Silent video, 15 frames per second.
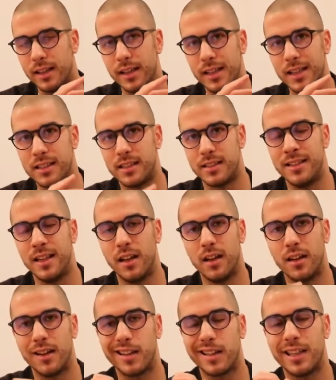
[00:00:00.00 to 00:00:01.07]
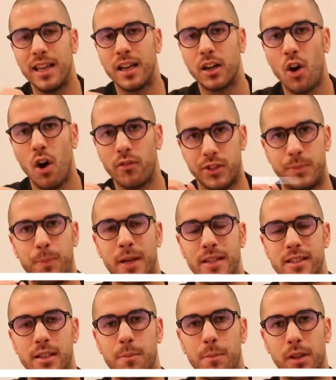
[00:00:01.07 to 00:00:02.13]
It's the Kirchhoff's
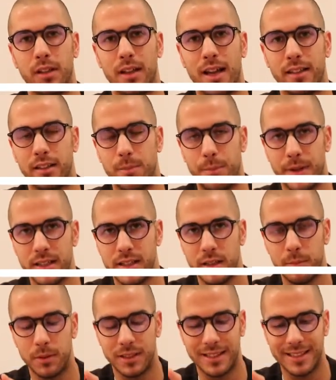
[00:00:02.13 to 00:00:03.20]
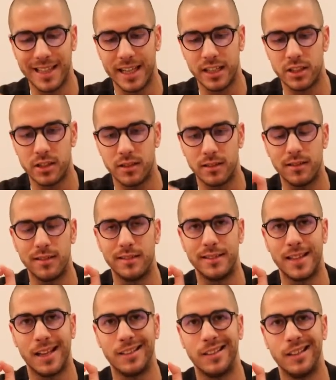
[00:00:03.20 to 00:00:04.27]
principle, and the principle states
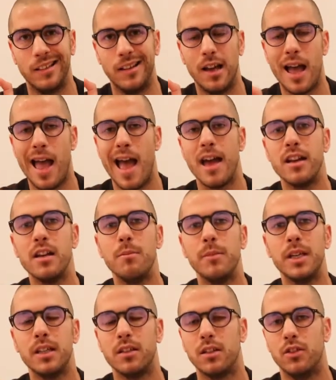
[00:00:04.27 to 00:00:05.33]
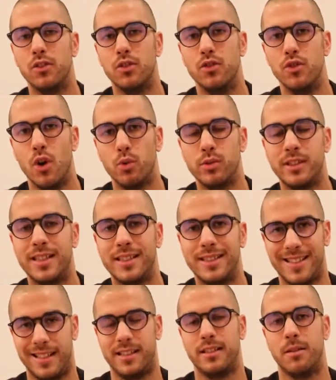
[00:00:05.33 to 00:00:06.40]
that the enemy knows the
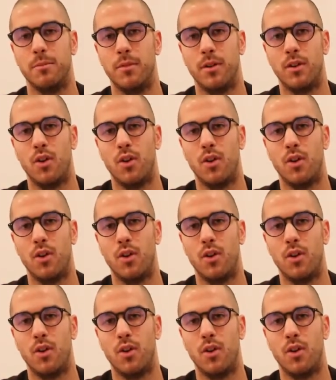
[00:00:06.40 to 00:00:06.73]
system.